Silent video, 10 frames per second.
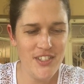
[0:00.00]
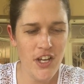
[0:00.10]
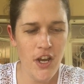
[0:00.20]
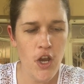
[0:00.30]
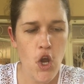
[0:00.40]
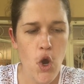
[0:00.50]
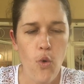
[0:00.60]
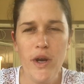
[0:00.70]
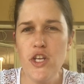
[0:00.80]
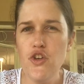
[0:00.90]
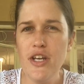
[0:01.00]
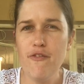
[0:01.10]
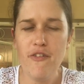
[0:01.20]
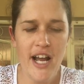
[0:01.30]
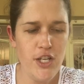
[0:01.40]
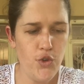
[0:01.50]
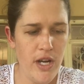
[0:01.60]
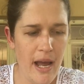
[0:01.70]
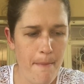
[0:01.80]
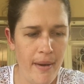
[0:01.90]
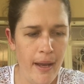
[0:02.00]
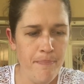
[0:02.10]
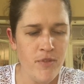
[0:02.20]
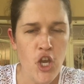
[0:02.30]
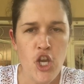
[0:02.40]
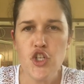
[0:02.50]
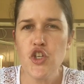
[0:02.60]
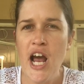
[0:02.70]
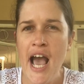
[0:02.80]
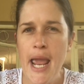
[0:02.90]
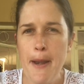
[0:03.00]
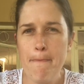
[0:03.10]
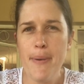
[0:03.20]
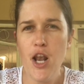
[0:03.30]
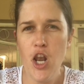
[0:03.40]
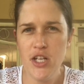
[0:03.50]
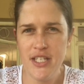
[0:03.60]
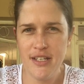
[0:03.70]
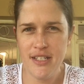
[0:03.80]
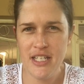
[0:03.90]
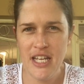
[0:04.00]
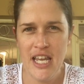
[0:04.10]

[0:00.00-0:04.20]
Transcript: So when you find your number, try and plot it